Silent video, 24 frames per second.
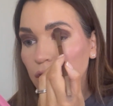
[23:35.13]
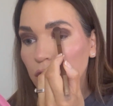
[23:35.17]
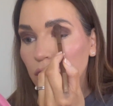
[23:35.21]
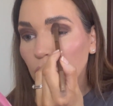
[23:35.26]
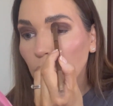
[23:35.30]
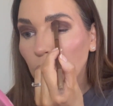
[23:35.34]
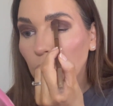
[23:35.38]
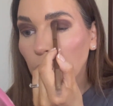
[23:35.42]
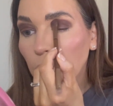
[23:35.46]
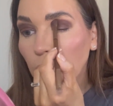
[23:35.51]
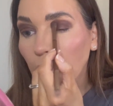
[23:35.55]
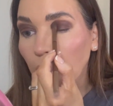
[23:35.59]

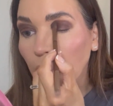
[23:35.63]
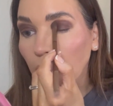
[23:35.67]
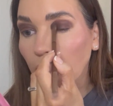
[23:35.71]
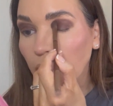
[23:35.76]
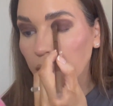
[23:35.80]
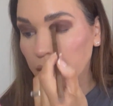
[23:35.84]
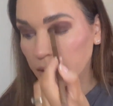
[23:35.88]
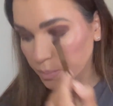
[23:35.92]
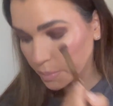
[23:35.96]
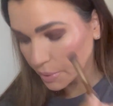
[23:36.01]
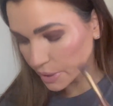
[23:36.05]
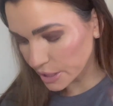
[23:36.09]

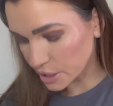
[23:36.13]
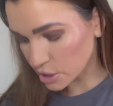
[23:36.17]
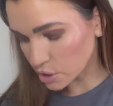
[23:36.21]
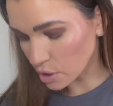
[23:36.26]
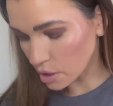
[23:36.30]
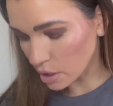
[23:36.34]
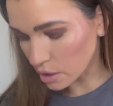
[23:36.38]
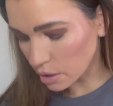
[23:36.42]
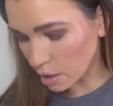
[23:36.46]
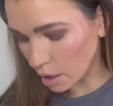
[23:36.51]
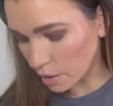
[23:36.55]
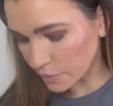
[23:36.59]
one, but it's got a
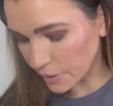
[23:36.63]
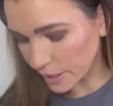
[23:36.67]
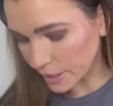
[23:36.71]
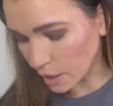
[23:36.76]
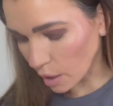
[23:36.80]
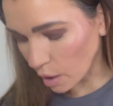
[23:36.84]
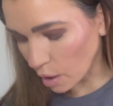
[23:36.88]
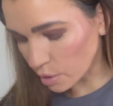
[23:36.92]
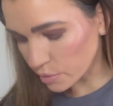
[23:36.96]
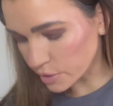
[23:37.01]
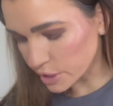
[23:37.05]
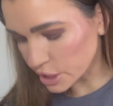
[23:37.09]
lot of like
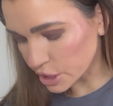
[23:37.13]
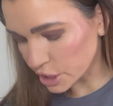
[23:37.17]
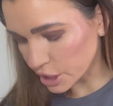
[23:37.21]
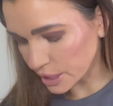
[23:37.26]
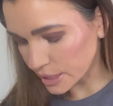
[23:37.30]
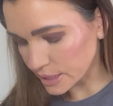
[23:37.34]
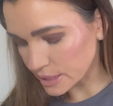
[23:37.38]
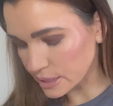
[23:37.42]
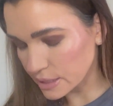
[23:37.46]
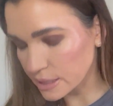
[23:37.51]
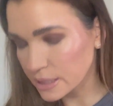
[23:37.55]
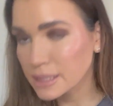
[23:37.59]
oranges,
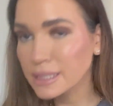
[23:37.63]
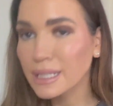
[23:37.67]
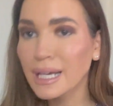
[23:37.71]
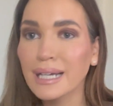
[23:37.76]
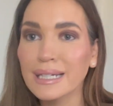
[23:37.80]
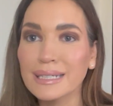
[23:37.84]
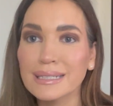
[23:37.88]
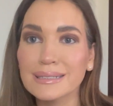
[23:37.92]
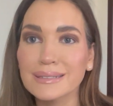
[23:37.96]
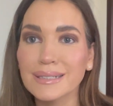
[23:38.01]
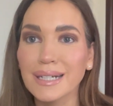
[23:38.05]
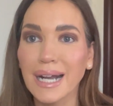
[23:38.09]
and it's
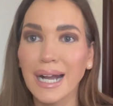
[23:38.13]
like,